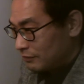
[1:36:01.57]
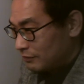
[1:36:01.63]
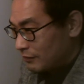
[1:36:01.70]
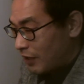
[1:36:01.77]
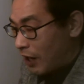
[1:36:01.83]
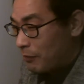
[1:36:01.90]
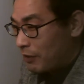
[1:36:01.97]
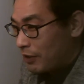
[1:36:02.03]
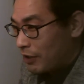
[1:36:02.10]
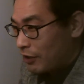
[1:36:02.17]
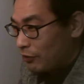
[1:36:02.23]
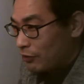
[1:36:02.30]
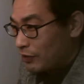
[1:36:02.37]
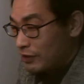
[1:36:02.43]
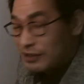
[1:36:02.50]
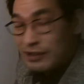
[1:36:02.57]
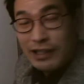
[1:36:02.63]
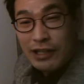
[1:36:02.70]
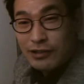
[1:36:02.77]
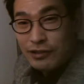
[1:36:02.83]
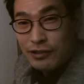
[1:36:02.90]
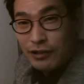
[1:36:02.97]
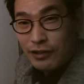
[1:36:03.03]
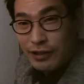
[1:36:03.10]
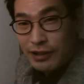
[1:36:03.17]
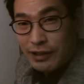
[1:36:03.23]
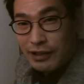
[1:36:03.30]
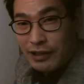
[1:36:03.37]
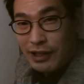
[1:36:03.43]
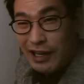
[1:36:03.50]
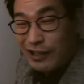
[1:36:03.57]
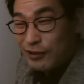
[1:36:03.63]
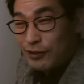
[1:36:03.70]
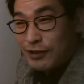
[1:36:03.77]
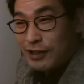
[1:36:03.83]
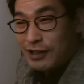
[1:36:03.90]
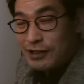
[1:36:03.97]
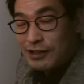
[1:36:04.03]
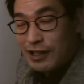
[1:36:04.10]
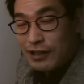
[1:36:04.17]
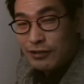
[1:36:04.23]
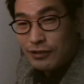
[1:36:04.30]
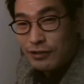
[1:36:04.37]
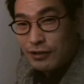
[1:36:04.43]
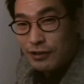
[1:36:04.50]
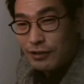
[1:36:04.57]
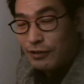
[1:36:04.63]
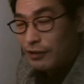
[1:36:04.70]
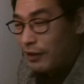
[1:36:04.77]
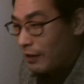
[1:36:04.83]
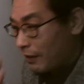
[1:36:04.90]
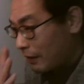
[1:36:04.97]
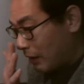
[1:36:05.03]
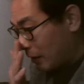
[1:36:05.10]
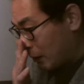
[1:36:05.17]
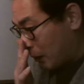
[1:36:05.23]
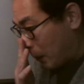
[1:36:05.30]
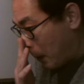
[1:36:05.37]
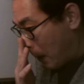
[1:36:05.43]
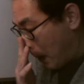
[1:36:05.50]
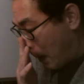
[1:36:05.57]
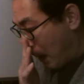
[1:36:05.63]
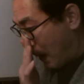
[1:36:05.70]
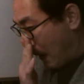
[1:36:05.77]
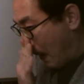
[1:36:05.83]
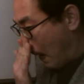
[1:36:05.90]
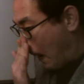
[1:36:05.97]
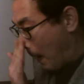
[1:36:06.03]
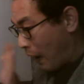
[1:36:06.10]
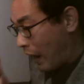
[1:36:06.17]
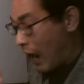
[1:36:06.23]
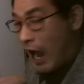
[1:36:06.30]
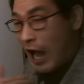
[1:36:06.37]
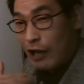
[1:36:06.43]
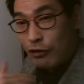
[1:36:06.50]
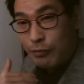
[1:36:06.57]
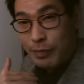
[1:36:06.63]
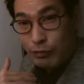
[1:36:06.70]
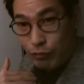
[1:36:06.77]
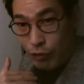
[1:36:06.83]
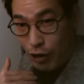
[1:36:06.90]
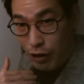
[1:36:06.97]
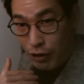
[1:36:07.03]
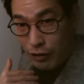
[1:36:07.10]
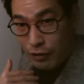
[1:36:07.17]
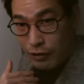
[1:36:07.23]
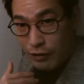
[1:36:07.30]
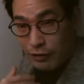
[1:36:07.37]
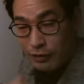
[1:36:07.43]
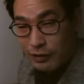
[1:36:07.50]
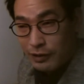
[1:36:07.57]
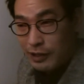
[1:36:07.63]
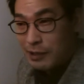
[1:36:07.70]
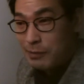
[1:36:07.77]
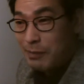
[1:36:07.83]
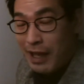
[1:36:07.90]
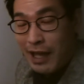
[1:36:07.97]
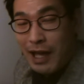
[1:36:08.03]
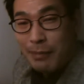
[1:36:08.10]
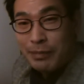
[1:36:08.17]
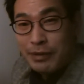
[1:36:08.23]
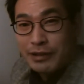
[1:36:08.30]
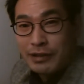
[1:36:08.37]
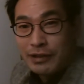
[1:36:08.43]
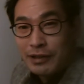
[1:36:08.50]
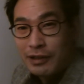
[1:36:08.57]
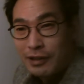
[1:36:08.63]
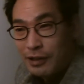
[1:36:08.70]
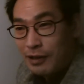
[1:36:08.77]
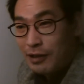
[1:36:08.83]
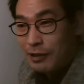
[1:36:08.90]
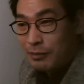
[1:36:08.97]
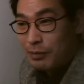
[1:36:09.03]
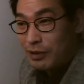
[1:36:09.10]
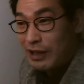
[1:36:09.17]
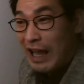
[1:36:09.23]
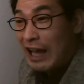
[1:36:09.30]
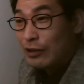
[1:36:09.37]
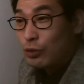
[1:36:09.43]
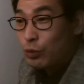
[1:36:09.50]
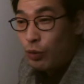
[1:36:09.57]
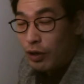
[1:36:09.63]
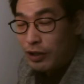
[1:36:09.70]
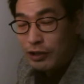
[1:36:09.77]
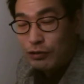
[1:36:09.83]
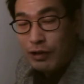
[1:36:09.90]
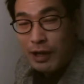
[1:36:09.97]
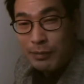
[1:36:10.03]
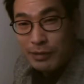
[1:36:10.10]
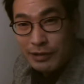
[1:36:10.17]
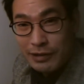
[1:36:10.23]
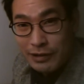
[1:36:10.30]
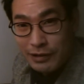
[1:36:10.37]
Armageddon is necessary. I don't think it's necessary. Okay, so I could be wrong. It may happen, but I don't want it to happen.